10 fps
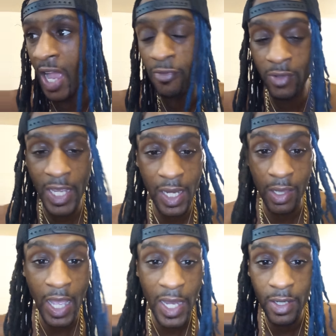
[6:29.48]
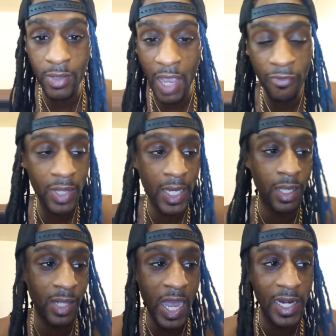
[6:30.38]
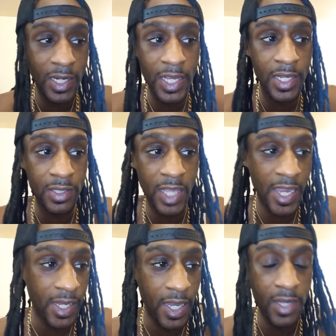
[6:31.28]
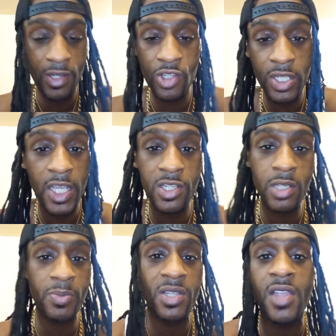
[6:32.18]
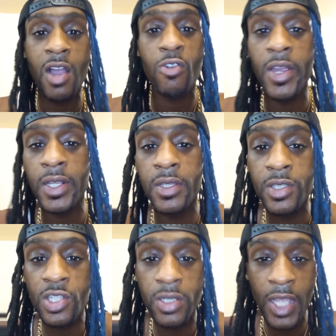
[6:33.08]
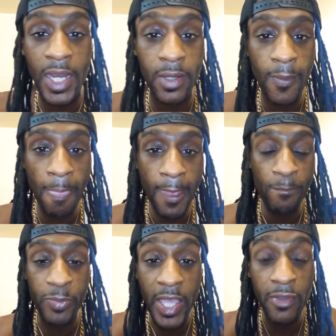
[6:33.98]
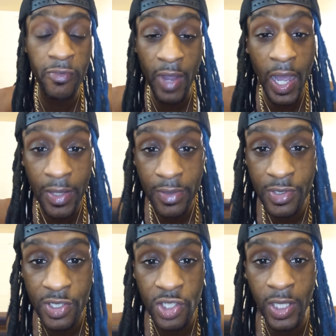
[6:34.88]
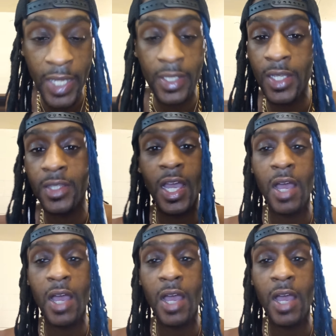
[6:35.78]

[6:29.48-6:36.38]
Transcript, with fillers: I feel like a lot of I feel like a lot of they they energy that should be directed to like they fathers and shit like that.